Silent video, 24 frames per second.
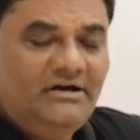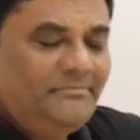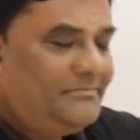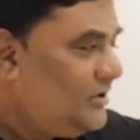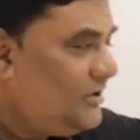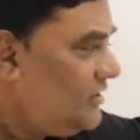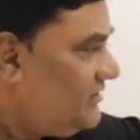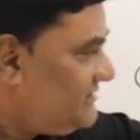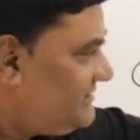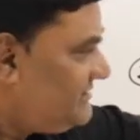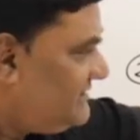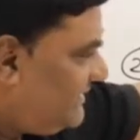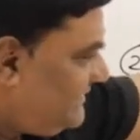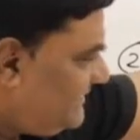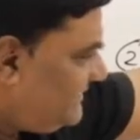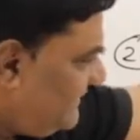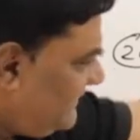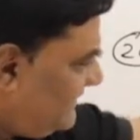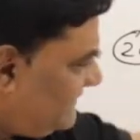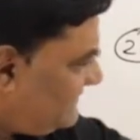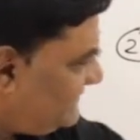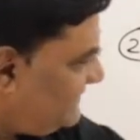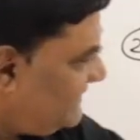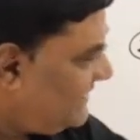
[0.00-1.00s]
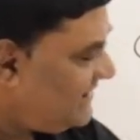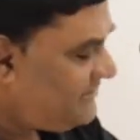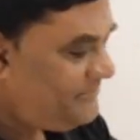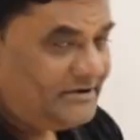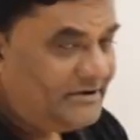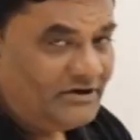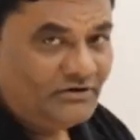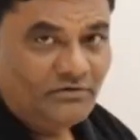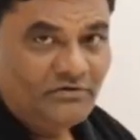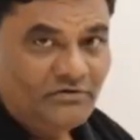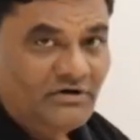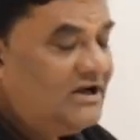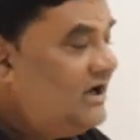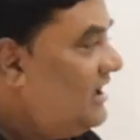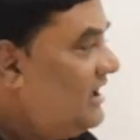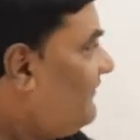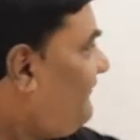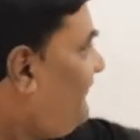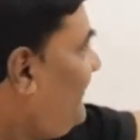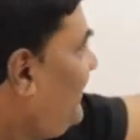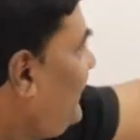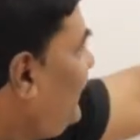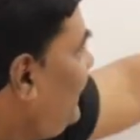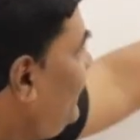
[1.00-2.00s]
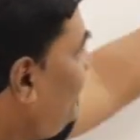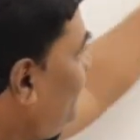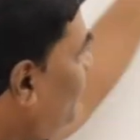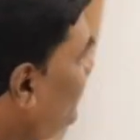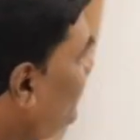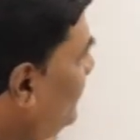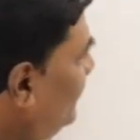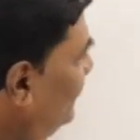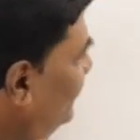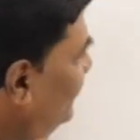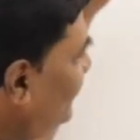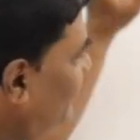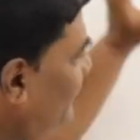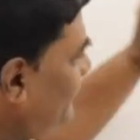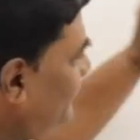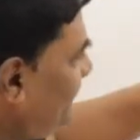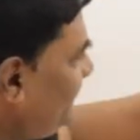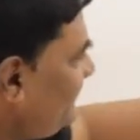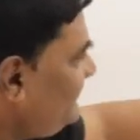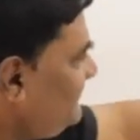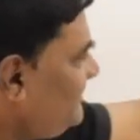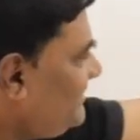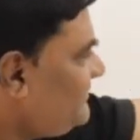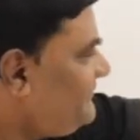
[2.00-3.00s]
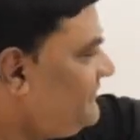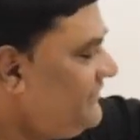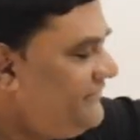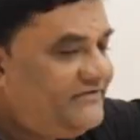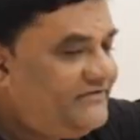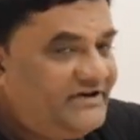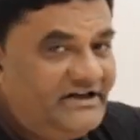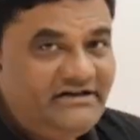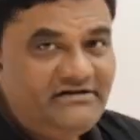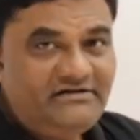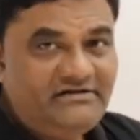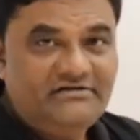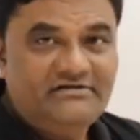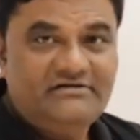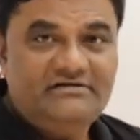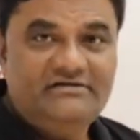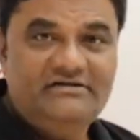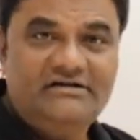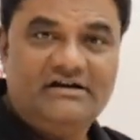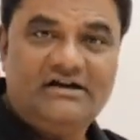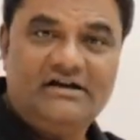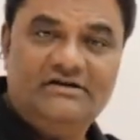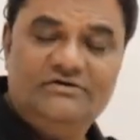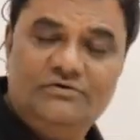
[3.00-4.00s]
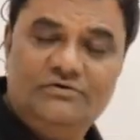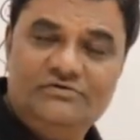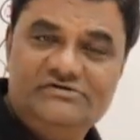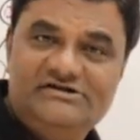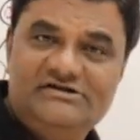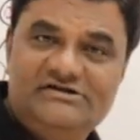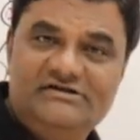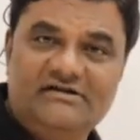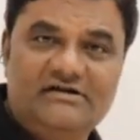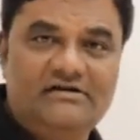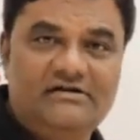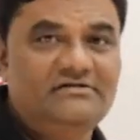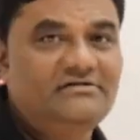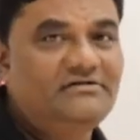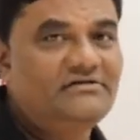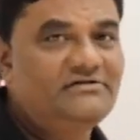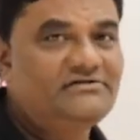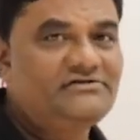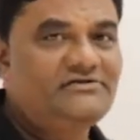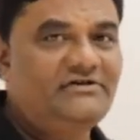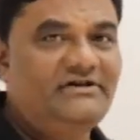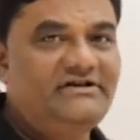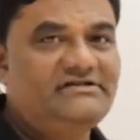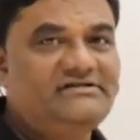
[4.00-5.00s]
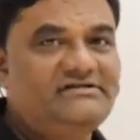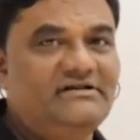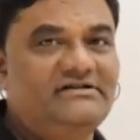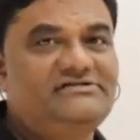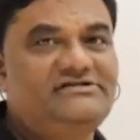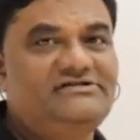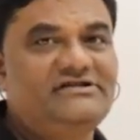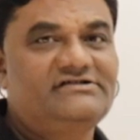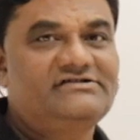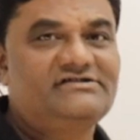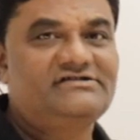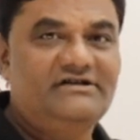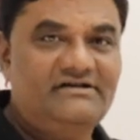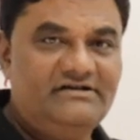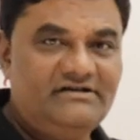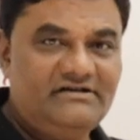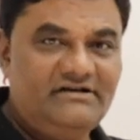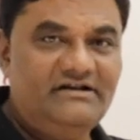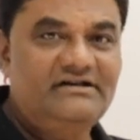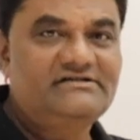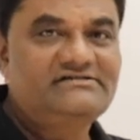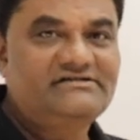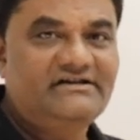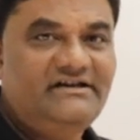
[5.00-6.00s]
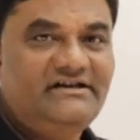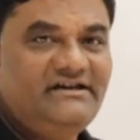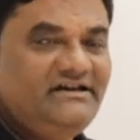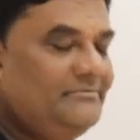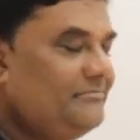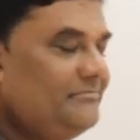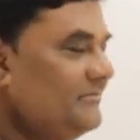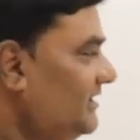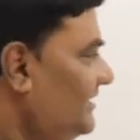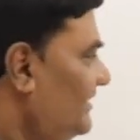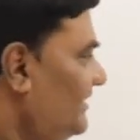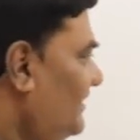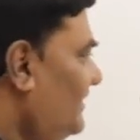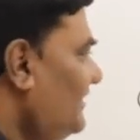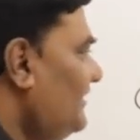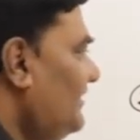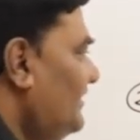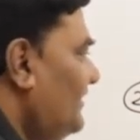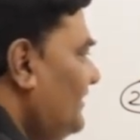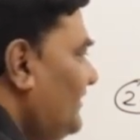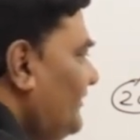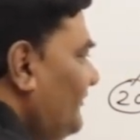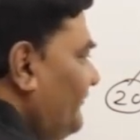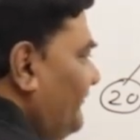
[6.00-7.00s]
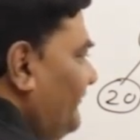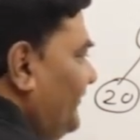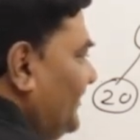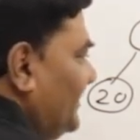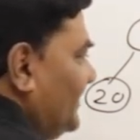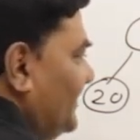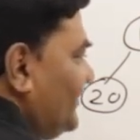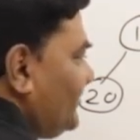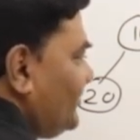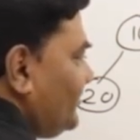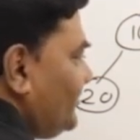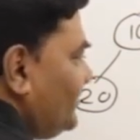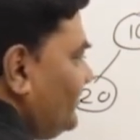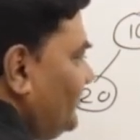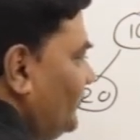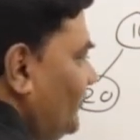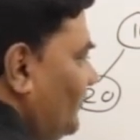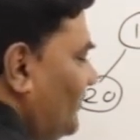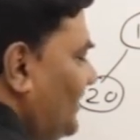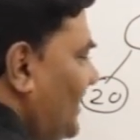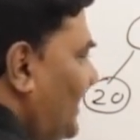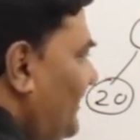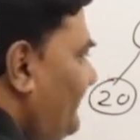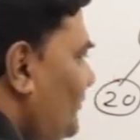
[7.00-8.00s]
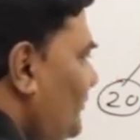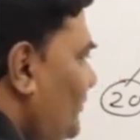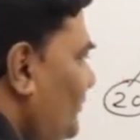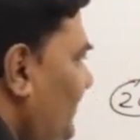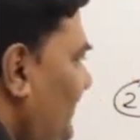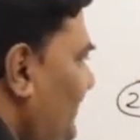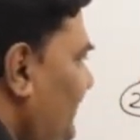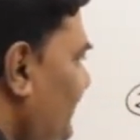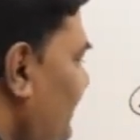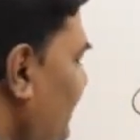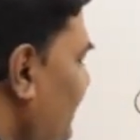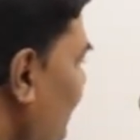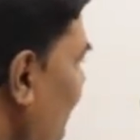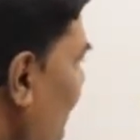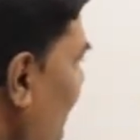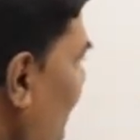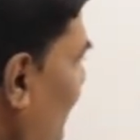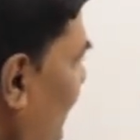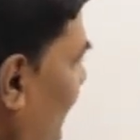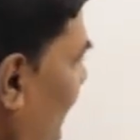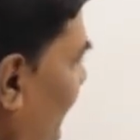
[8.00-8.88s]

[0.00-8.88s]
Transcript: Because nothing is there below. Forget about all the elements, just 15. There are no children. So it's adjusted. It's a heap. Finish. Don't have to do anything.